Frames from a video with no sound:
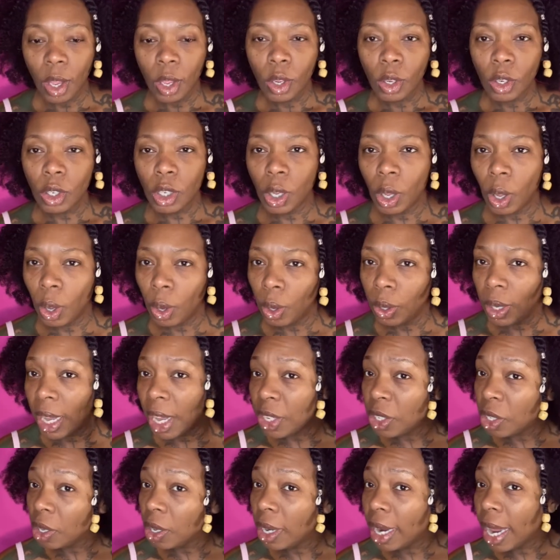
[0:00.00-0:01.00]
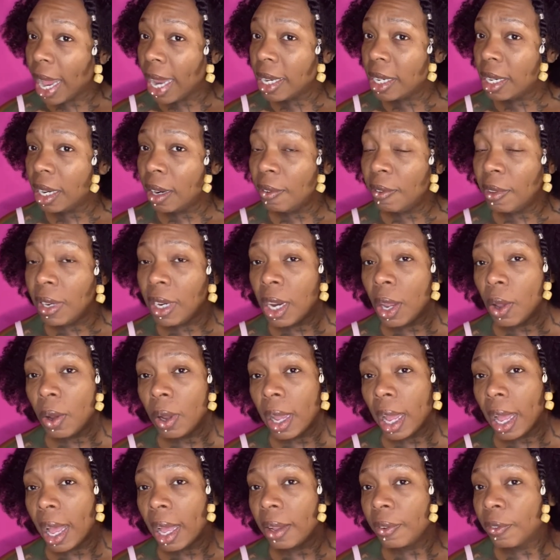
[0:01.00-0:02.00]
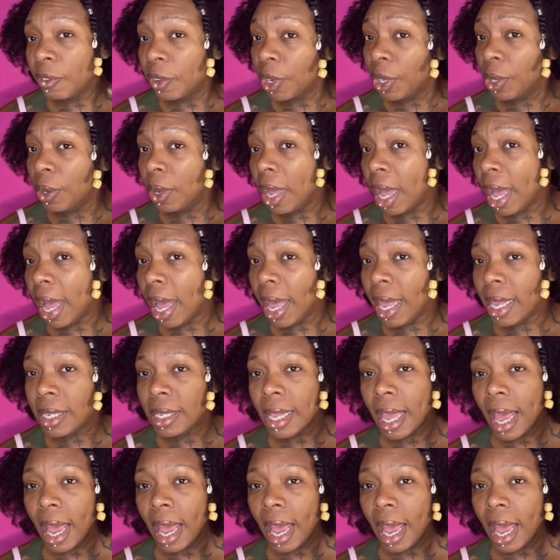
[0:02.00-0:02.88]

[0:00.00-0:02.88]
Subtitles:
So yesterday I did a video for you guys.